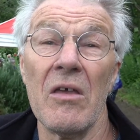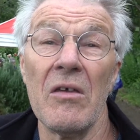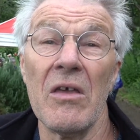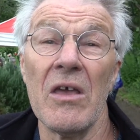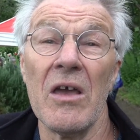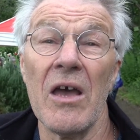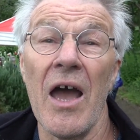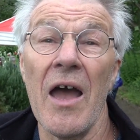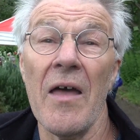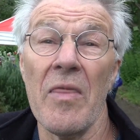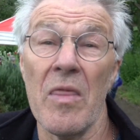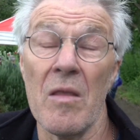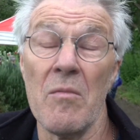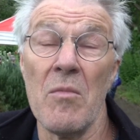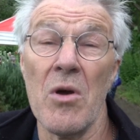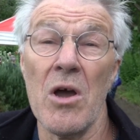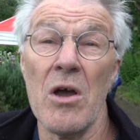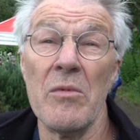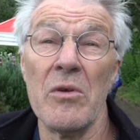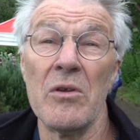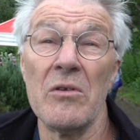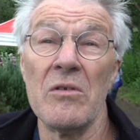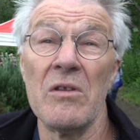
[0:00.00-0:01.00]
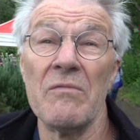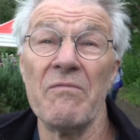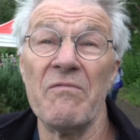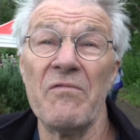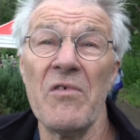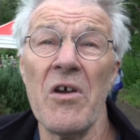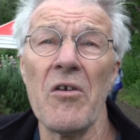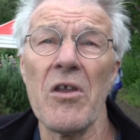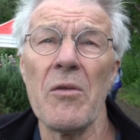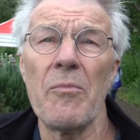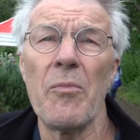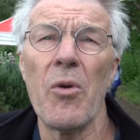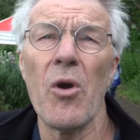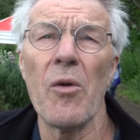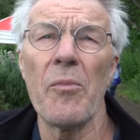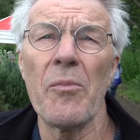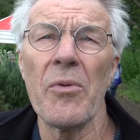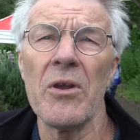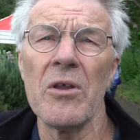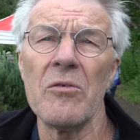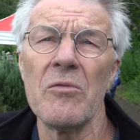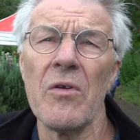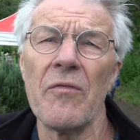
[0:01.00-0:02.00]
at the moment, very
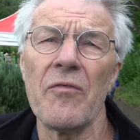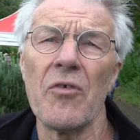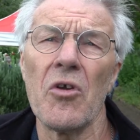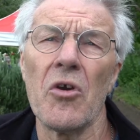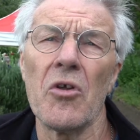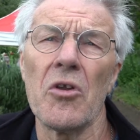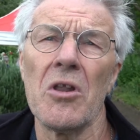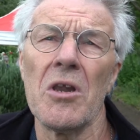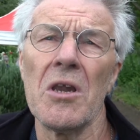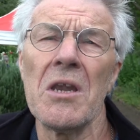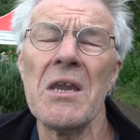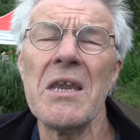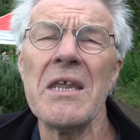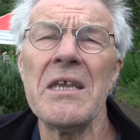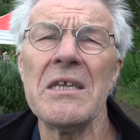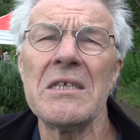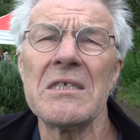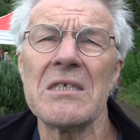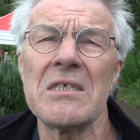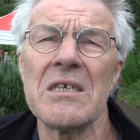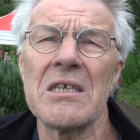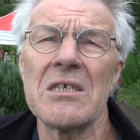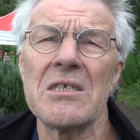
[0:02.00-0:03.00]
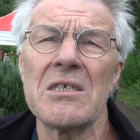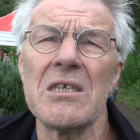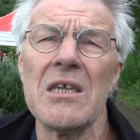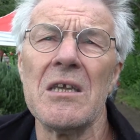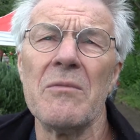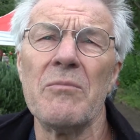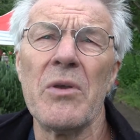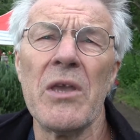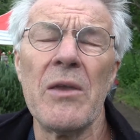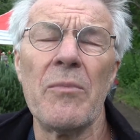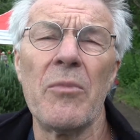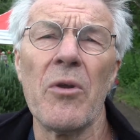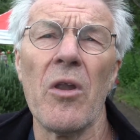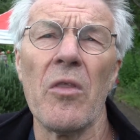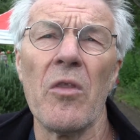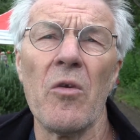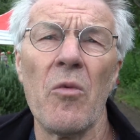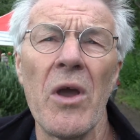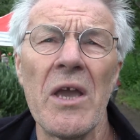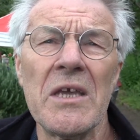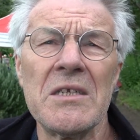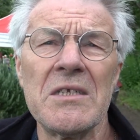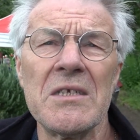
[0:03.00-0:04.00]
popular. We've got at least 16 people on the
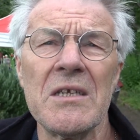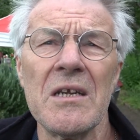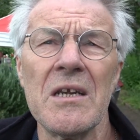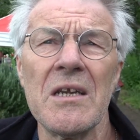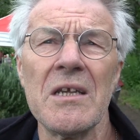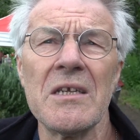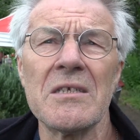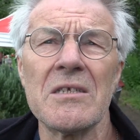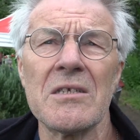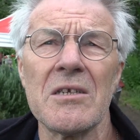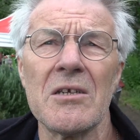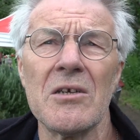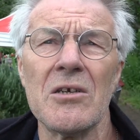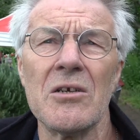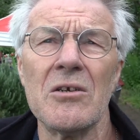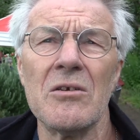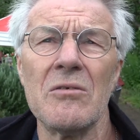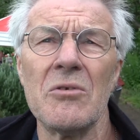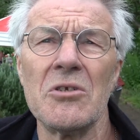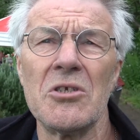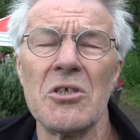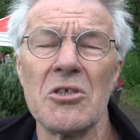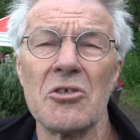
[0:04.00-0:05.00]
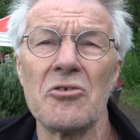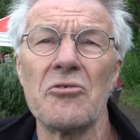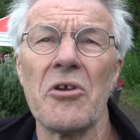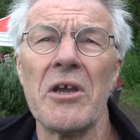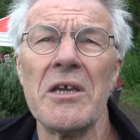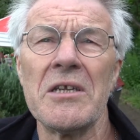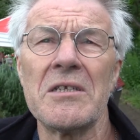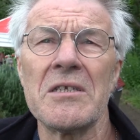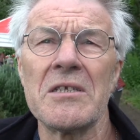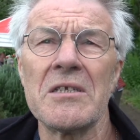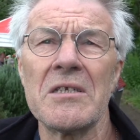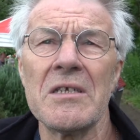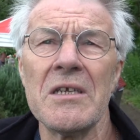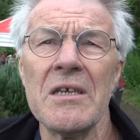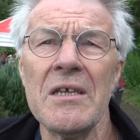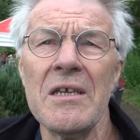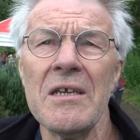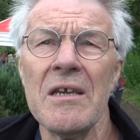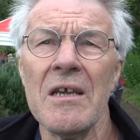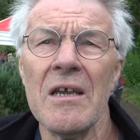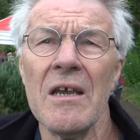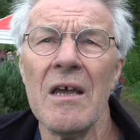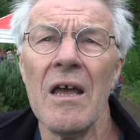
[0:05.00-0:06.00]
waiting list, which is great to
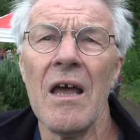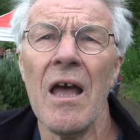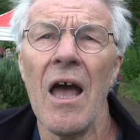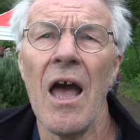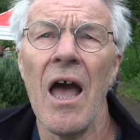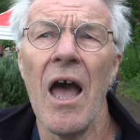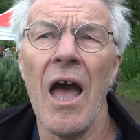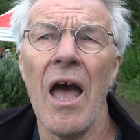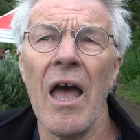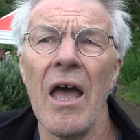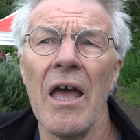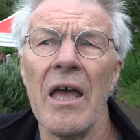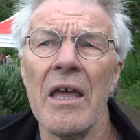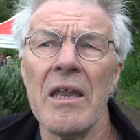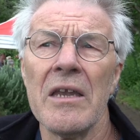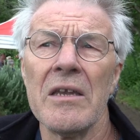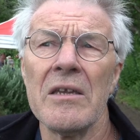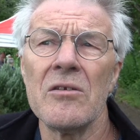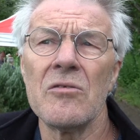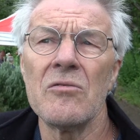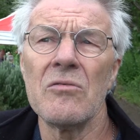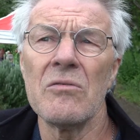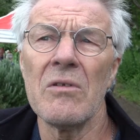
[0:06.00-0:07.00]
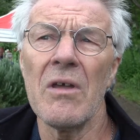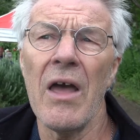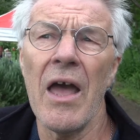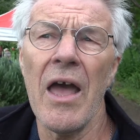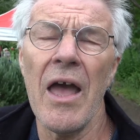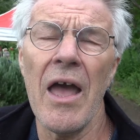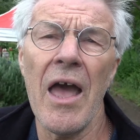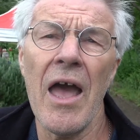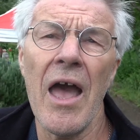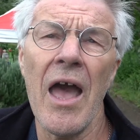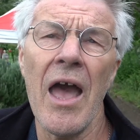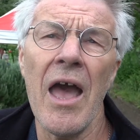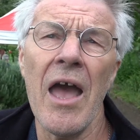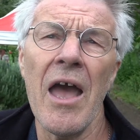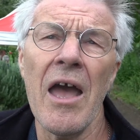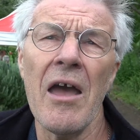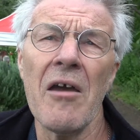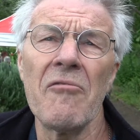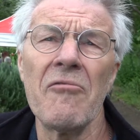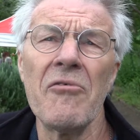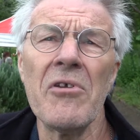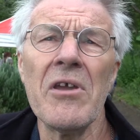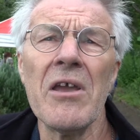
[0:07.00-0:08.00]
see. And
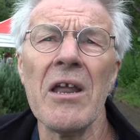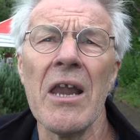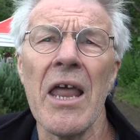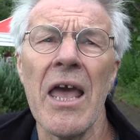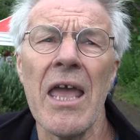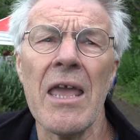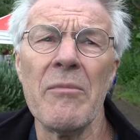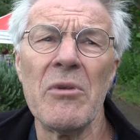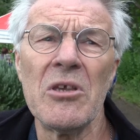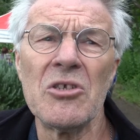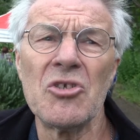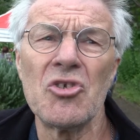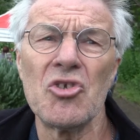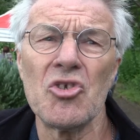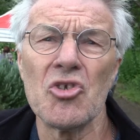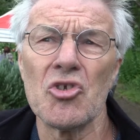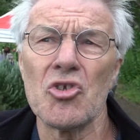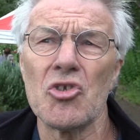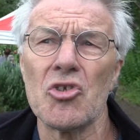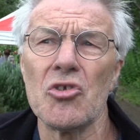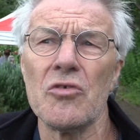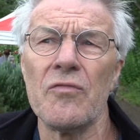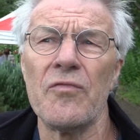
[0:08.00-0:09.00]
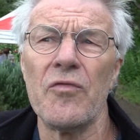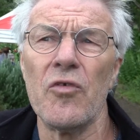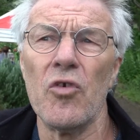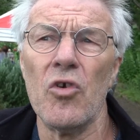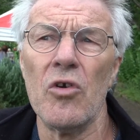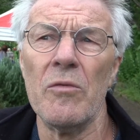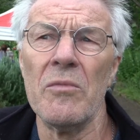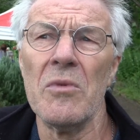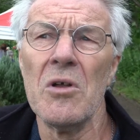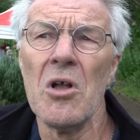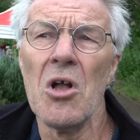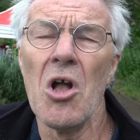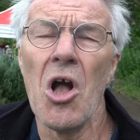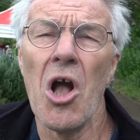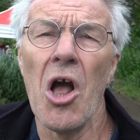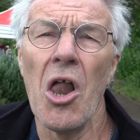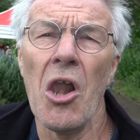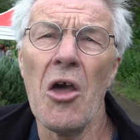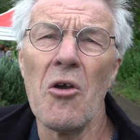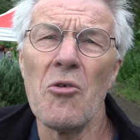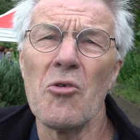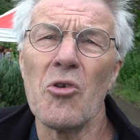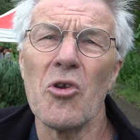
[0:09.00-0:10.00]
our real aim is just to form
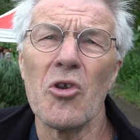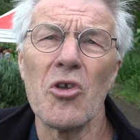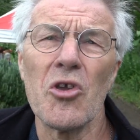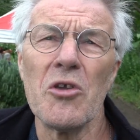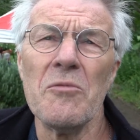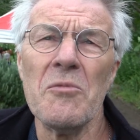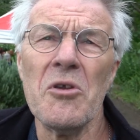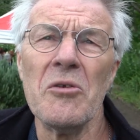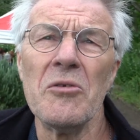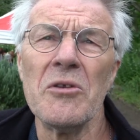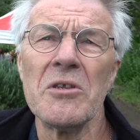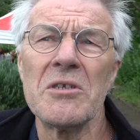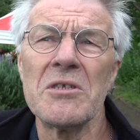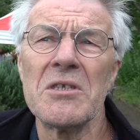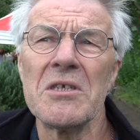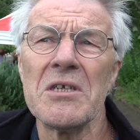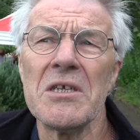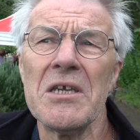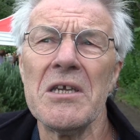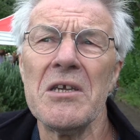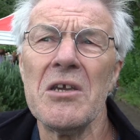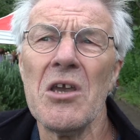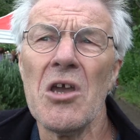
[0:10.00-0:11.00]
a local community